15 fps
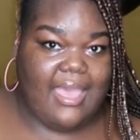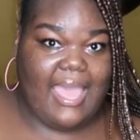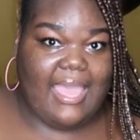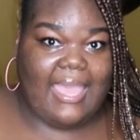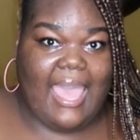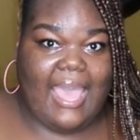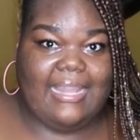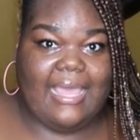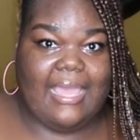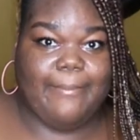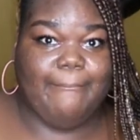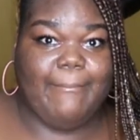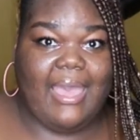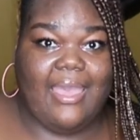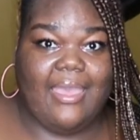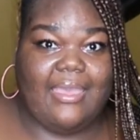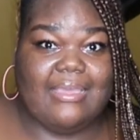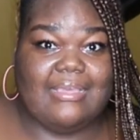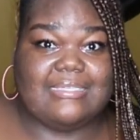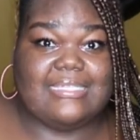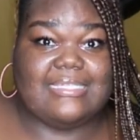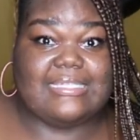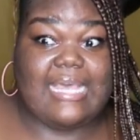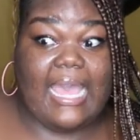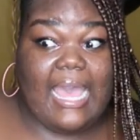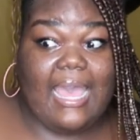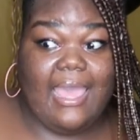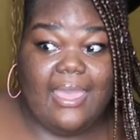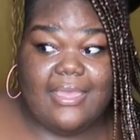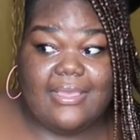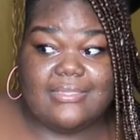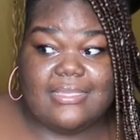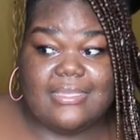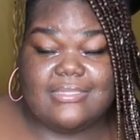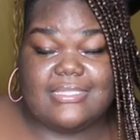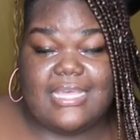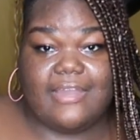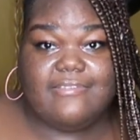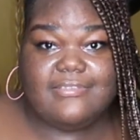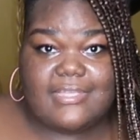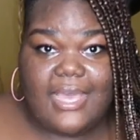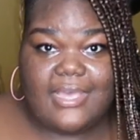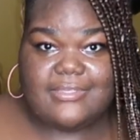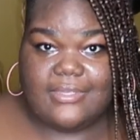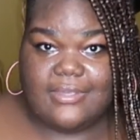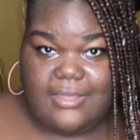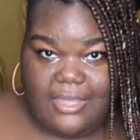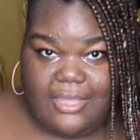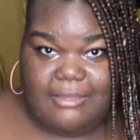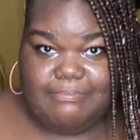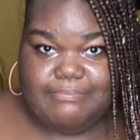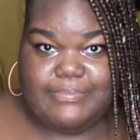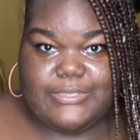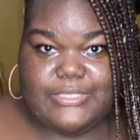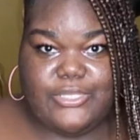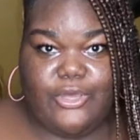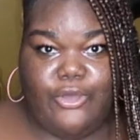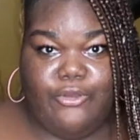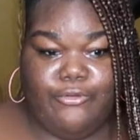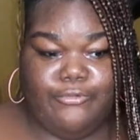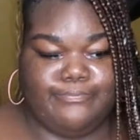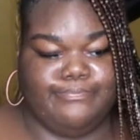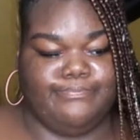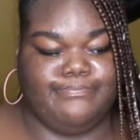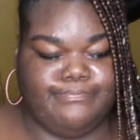I got like my size instead of sizing up, so